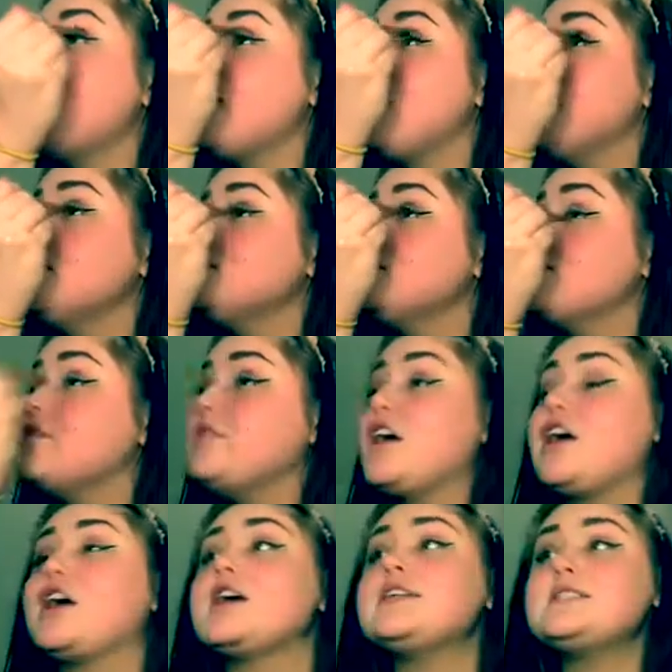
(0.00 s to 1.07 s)
it's
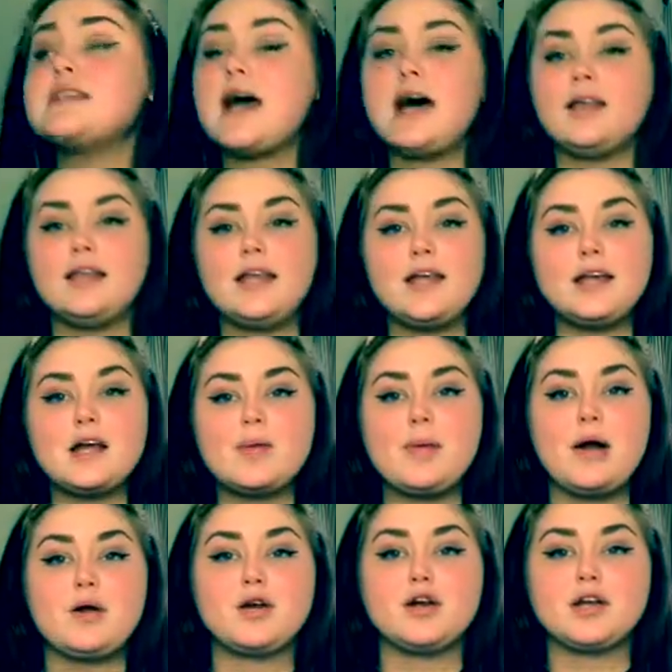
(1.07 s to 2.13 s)
very telling
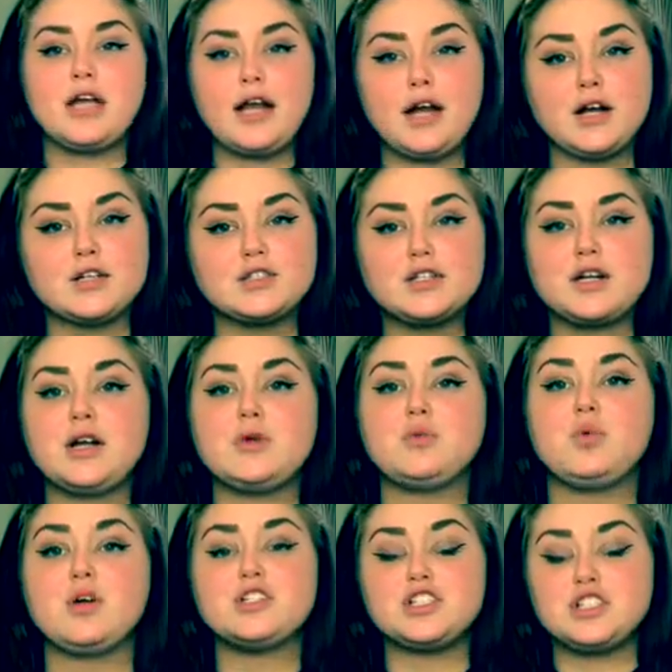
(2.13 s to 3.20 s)
about her character and
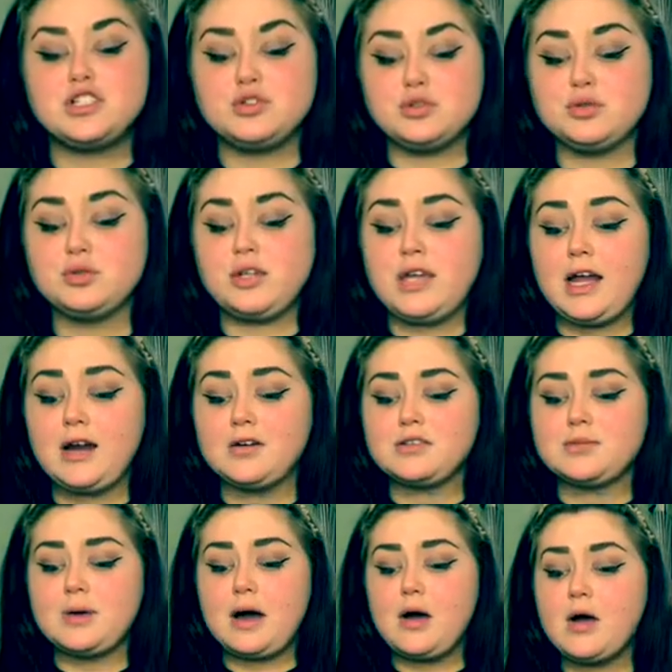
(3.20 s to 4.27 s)
what she truly cares
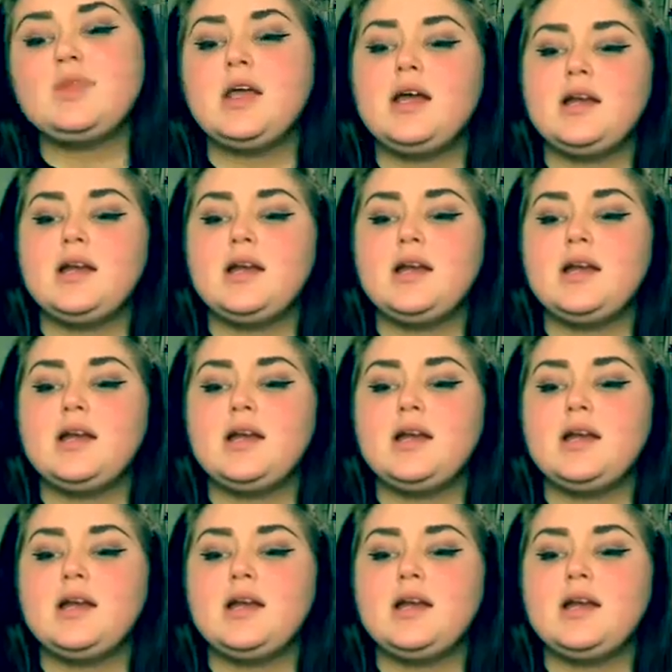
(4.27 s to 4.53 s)
about.